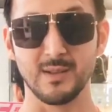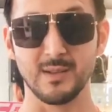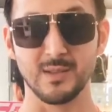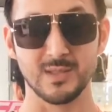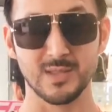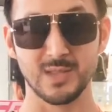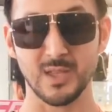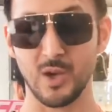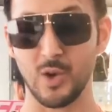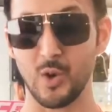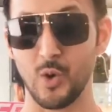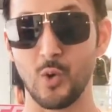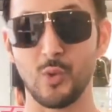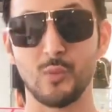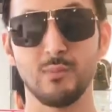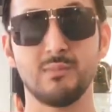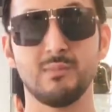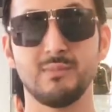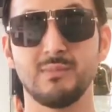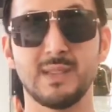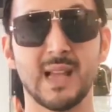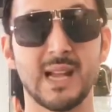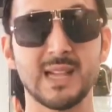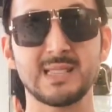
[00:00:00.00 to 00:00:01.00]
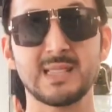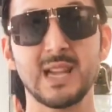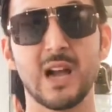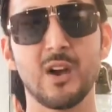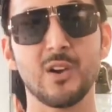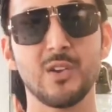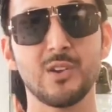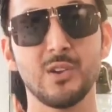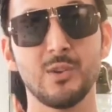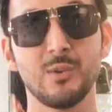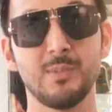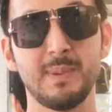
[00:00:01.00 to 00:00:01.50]
So that's
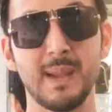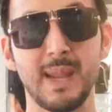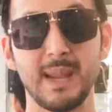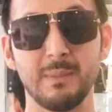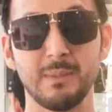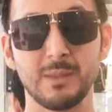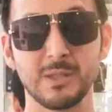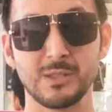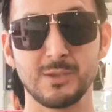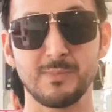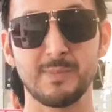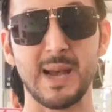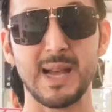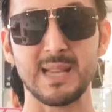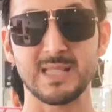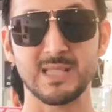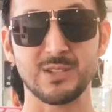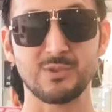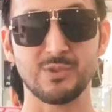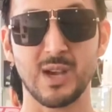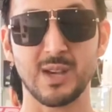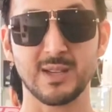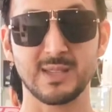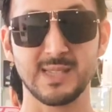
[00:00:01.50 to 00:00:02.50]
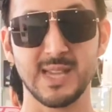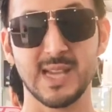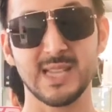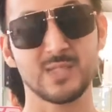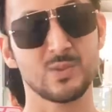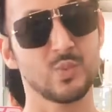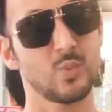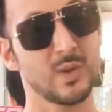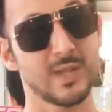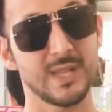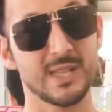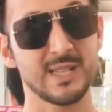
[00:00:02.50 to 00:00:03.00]
how you'll be able to pass the drug
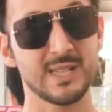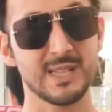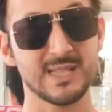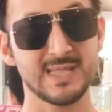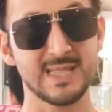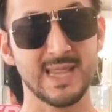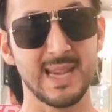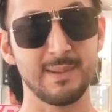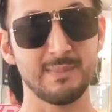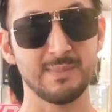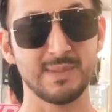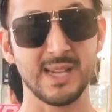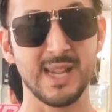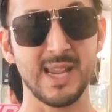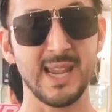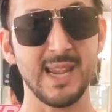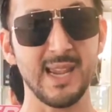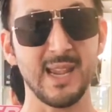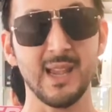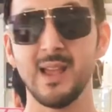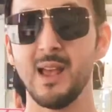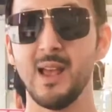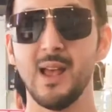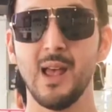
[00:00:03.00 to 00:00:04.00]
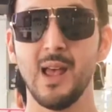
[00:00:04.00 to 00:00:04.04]
test within the same day.